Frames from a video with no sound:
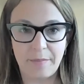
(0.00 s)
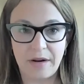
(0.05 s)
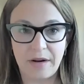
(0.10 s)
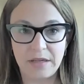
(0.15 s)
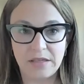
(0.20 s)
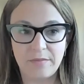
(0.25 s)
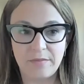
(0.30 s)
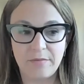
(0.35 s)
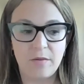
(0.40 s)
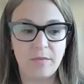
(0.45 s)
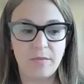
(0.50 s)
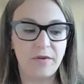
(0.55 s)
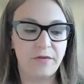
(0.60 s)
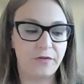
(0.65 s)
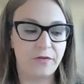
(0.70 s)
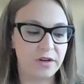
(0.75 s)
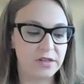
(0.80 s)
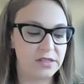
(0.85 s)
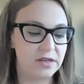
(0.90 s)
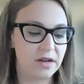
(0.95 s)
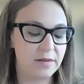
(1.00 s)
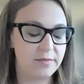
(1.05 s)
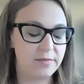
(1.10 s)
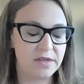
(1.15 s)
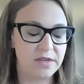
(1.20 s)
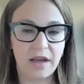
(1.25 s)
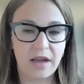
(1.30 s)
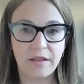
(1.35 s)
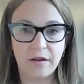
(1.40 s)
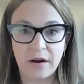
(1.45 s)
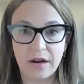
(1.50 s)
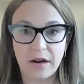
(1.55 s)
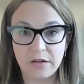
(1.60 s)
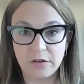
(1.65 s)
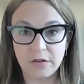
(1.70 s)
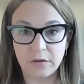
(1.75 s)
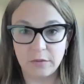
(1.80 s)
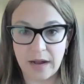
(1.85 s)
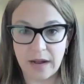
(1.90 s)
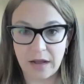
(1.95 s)
But it's a moment for us to come together and
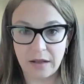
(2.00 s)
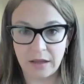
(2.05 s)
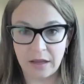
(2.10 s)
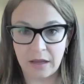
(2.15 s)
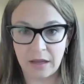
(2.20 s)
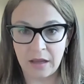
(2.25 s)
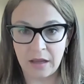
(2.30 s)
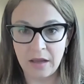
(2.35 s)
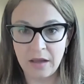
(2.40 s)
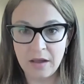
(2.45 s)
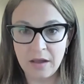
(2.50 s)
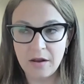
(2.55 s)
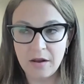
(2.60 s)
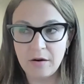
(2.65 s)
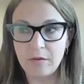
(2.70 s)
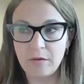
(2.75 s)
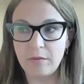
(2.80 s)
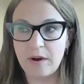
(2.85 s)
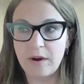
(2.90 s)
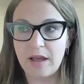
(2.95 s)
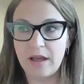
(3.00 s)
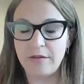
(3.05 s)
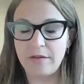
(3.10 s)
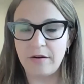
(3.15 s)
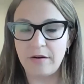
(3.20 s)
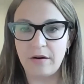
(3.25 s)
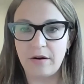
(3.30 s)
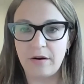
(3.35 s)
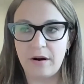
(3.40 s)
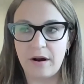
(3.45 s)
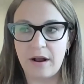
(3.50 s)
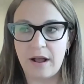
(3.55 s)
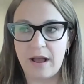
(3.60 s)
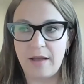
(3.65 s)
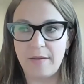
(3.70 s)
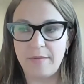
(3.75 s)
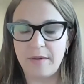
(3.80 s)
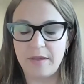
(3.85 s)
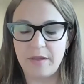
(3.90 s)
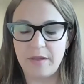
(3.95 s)
to rally rather
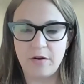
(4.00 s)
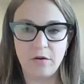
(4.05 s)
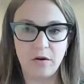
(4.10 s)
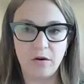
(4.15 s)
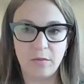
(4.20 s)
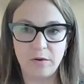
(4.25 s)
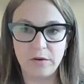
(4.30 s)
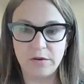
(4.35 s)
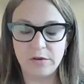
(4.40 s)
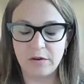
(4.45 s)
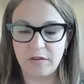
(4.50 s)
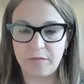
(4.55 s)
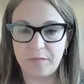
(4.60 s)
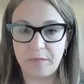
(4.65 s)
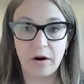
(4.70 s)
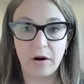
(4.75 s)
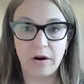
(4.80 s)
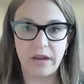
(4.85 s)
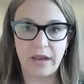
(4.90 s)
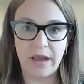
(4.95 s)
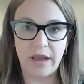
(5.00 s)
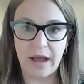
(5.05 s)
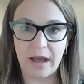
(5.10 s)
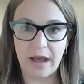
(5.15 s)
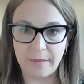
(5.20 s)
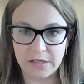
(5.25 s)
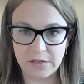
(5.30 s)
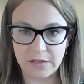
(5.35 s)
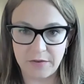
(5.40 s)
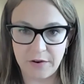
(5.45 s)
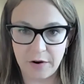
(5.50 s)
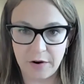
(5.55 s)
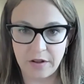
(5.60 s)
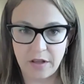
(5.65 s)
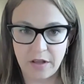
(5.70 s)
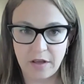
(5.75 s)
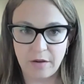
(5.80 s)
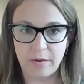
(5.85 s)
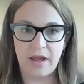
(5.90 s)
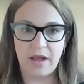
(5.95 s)
than the normal sort of party atmosphere that
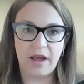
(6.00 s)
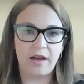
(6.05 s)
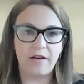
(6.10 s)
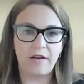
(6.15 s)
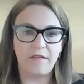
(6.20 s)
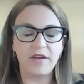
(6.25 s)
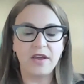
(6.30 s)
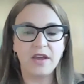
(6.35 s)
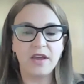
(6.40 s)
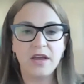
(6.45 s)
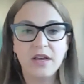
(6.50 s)
you would have.